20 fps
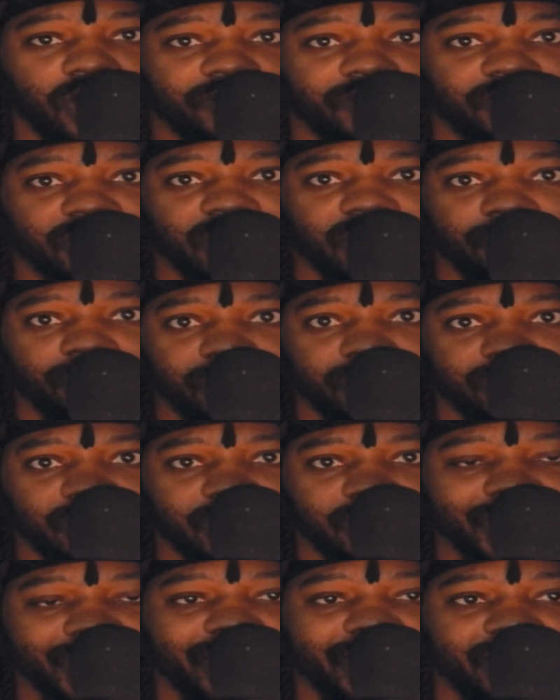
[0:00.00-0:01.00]
of a
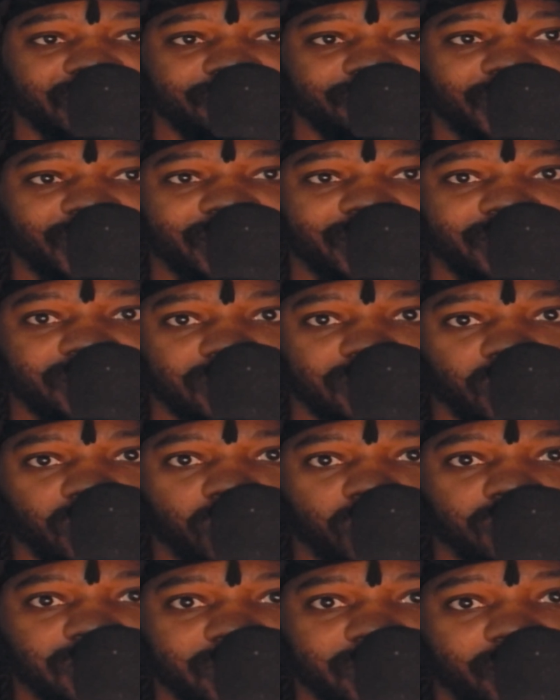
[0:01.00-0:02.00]
community that everybody
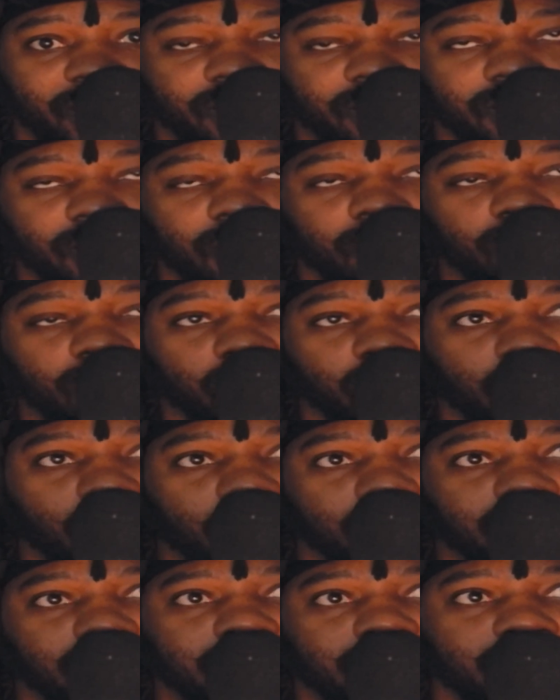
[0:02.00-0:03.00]
knows or
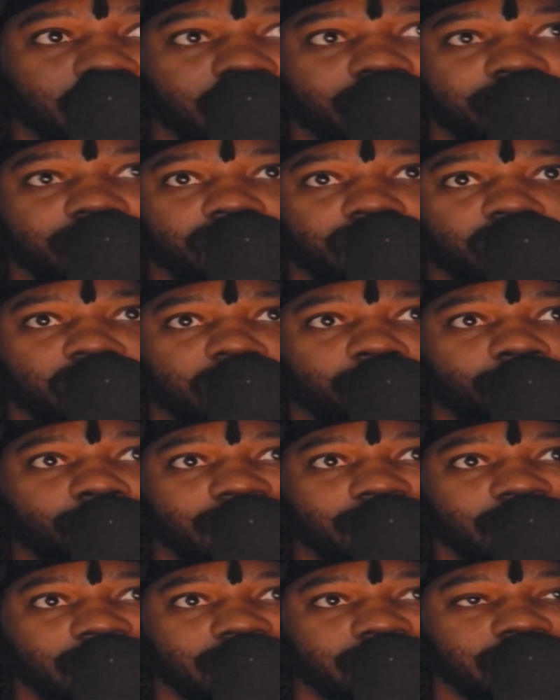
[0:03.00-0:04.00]
a center or a
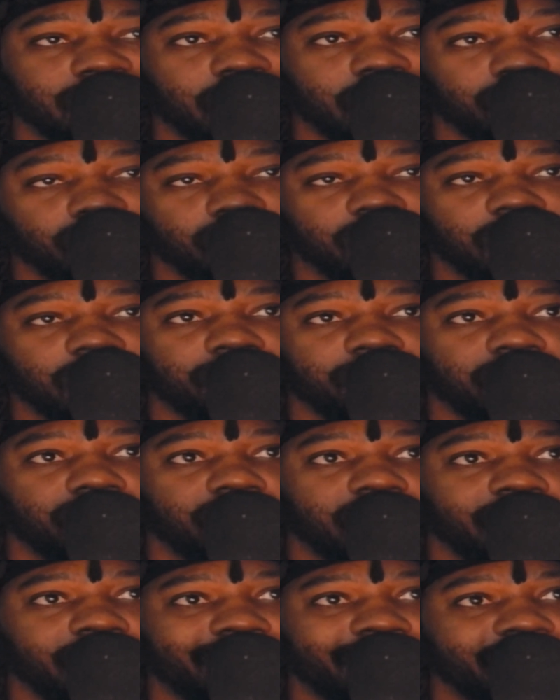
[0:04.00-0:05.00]
place in your
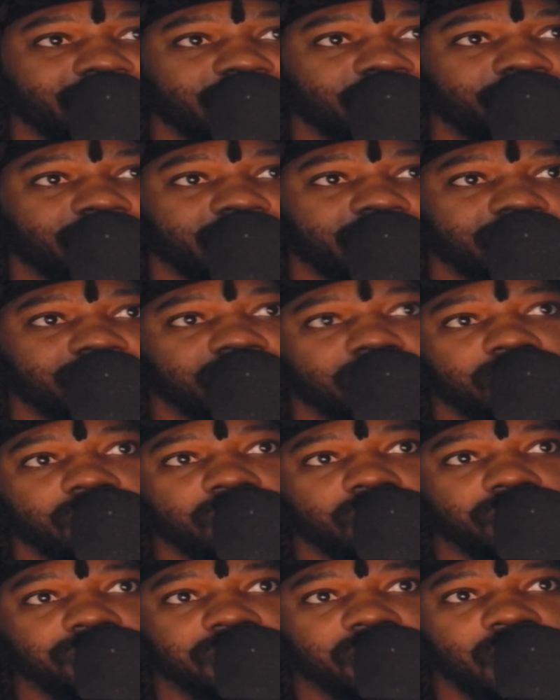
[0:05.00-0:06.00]
community that everybody
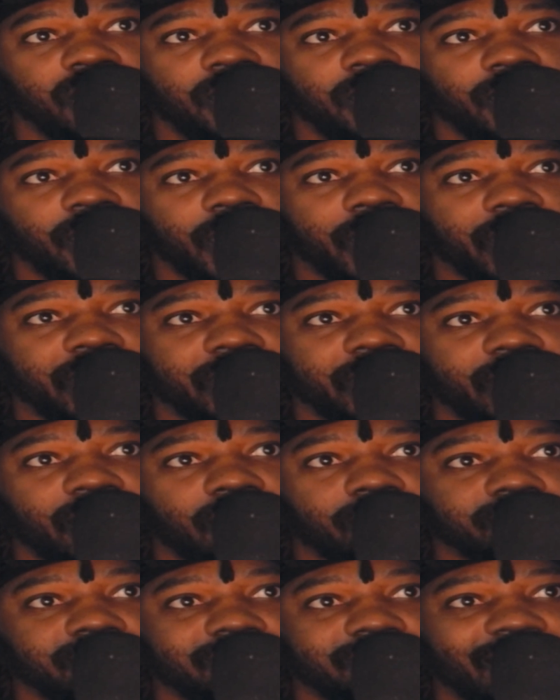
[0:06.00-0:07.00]
knows, and
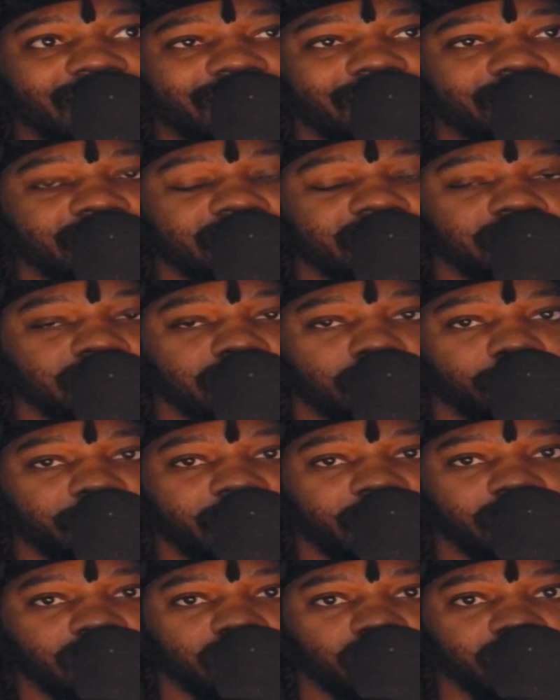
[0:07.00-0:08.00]
now that is the
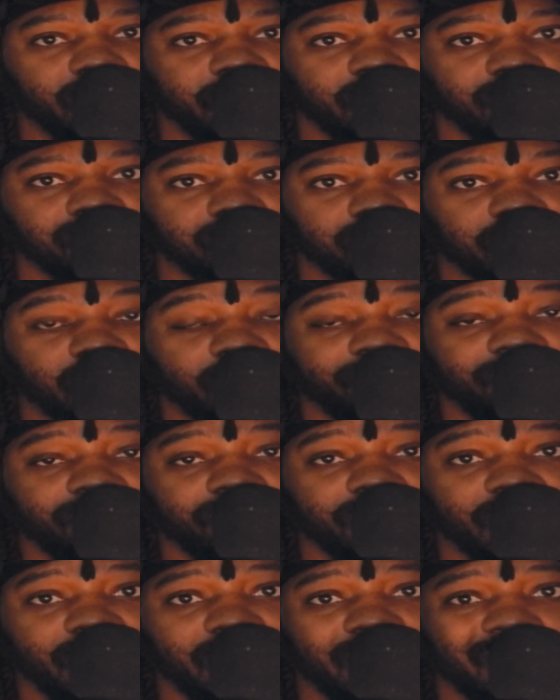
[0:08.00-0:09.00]
main location of
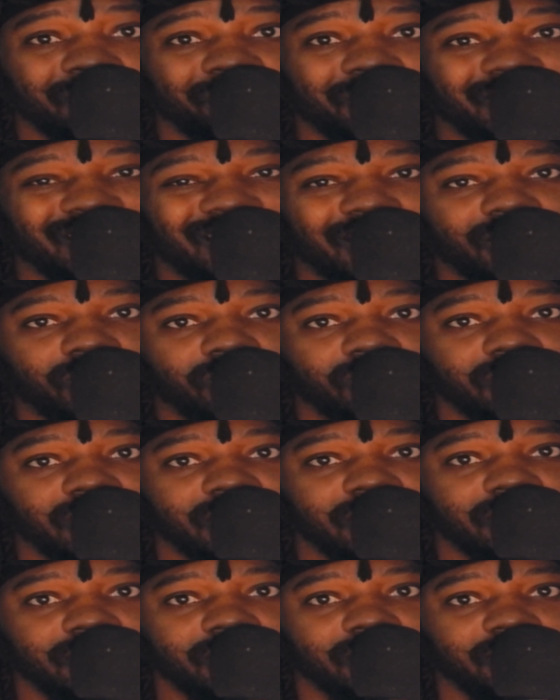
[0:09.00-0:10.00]
your game. But not
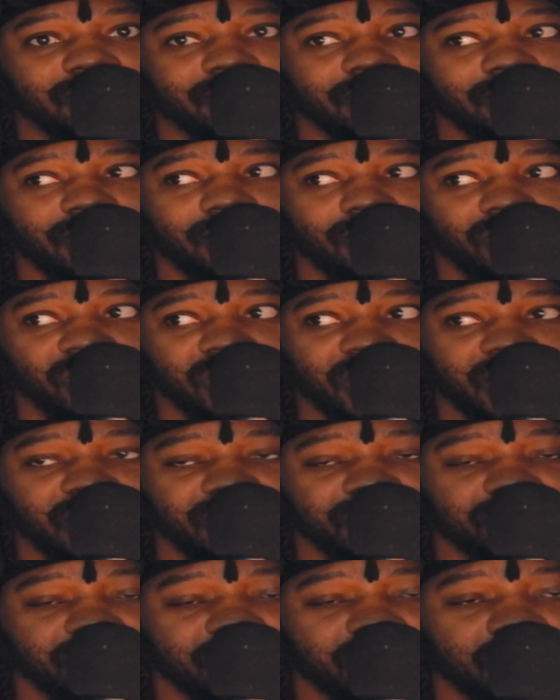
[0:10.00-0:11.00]
only is it a
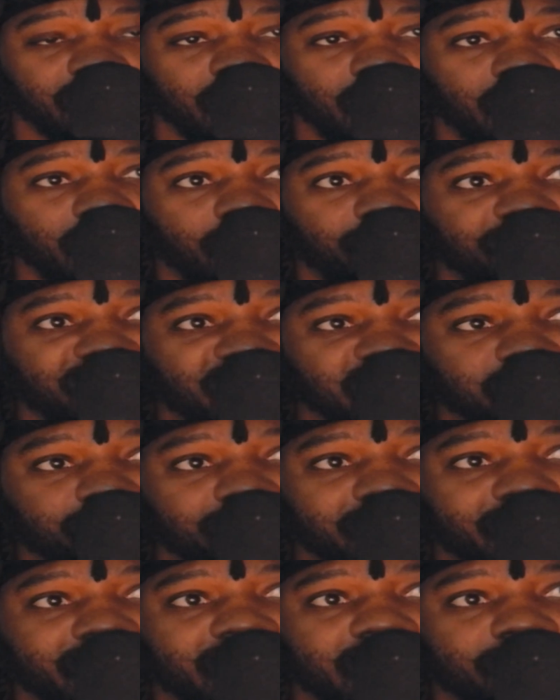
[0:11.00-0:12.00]
location, but it's
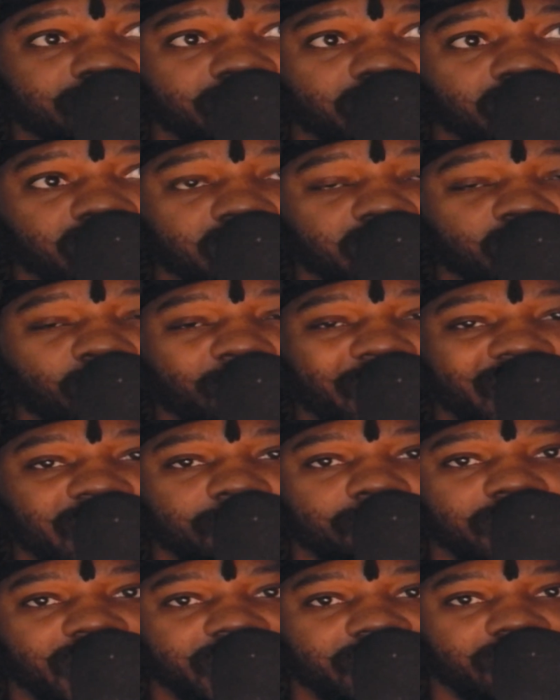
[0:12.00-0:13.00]
playable to many
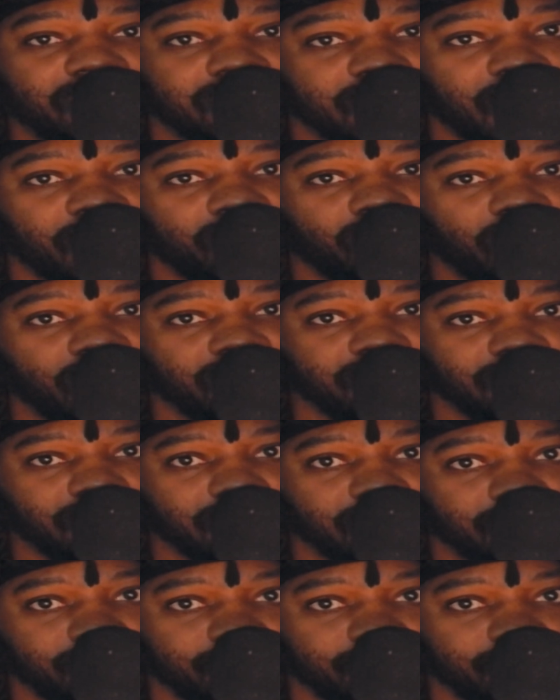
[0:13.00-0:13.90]
players at once.